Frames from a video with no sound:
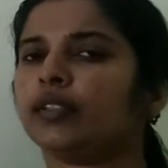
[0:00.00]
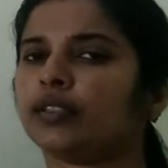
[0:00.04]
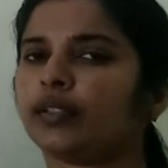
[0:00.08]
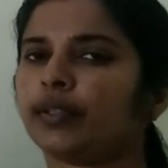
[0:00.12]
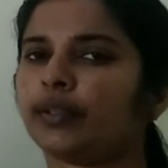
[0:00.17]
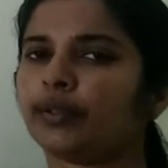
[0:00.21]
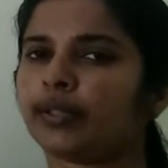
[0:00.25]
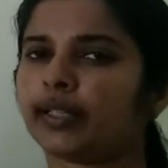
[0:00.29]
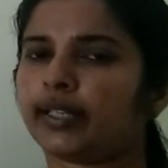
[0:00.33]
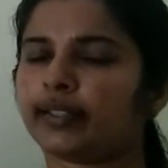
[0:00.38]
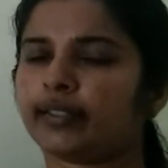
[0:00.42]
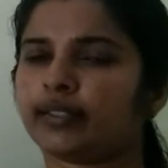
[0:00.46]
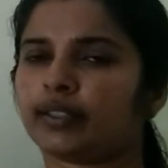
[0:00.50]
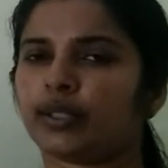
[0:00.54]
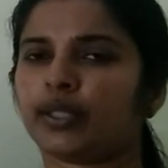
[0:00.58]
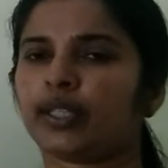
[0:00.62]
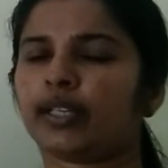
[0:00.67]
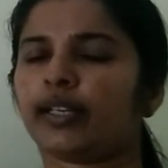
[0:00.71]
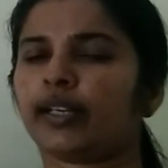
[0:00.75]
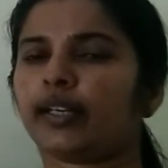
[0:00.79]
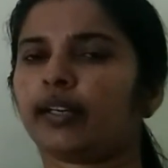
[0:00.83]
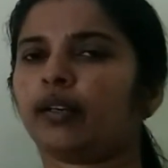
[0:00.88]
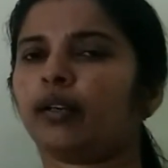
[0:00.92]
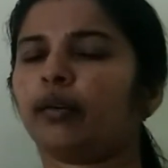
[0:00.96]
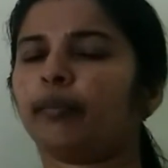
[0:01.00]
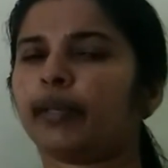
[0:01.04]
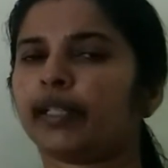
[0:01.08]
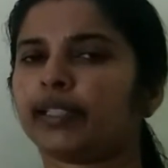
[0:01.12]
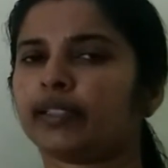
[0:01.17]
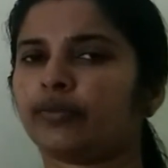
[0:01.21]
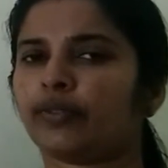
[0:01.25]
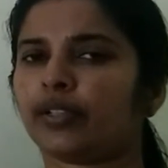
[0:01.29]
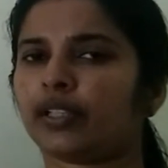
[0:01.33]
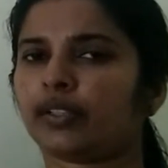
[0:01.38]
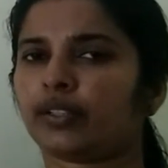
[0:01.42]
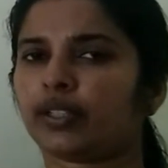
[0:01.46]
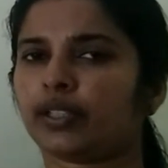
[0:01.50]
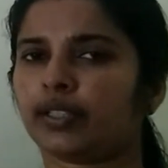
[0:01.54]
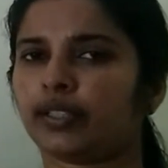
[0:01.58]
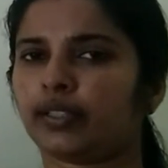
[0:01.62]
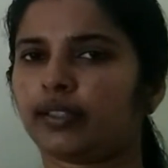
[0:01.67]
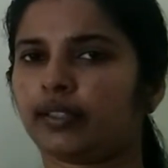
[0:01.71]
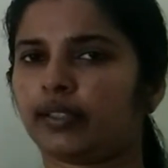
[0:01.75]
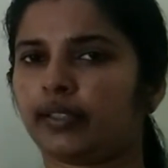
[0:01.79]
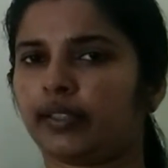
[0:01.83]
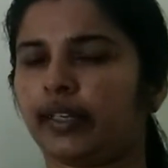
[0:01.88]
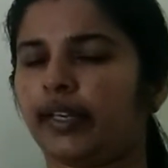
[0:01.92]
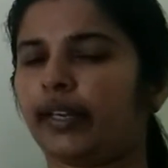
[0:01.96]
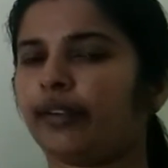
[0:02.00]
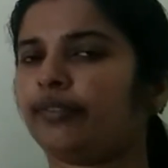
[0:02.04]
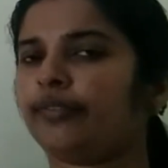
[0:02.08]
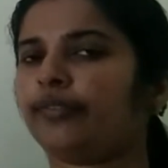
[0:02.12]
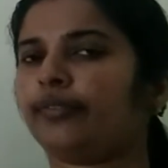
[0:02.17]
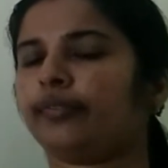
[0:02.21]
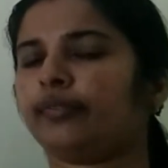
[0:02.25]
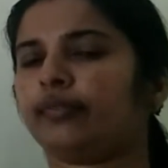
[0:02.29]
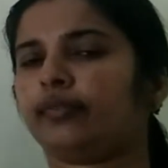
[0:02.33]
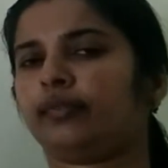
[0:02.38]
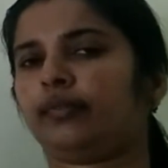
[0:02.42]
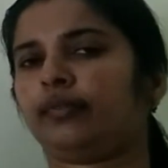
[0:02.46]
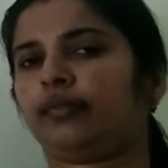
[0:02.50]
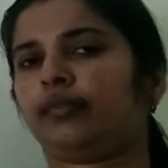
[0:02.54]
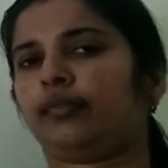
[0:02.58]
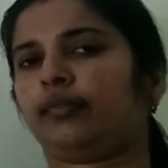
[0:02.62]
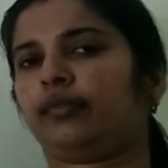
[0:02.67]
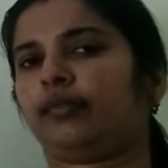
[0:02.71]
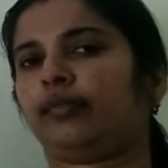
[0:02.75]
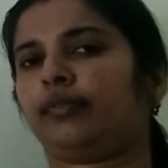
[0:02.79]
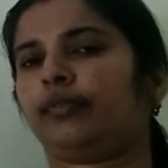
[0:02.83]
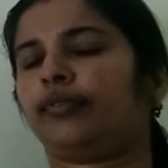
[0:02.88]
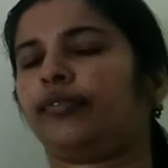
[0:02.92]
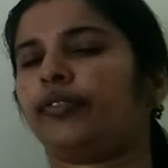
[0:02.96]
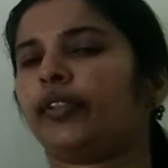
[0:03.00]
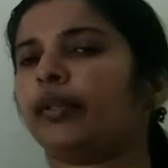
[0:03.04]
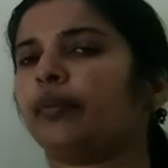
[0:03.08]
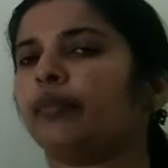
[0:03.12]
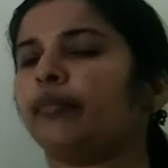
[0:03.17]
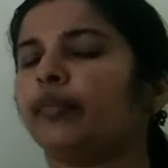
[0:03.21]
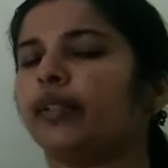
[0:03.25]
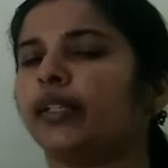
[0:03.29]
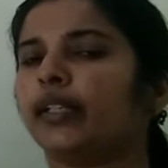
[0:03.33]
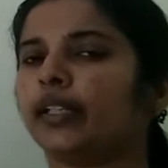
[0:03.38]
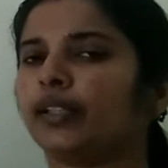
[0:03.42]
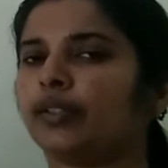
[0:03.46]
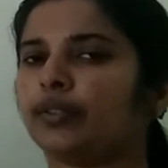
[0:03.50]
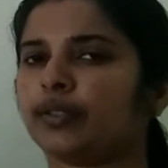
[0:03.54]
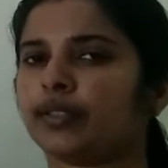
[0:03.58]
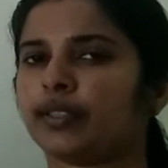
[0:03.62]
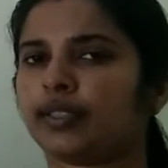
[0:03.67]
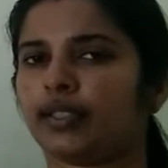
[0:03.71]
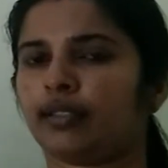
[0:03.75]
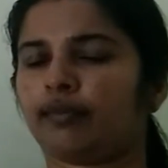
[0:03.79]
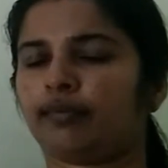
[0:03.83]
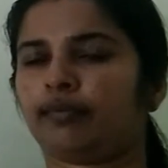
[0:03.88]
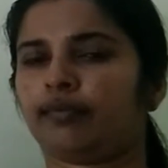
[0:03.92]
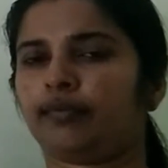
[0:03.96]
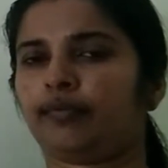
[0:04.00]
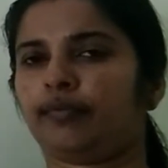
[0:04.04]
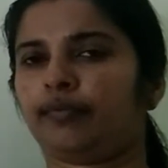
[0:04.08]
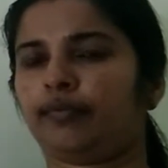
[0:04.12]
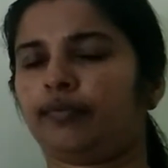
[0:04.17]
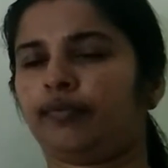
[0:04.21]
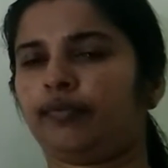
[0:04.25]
So you consider a complex function f from D to C.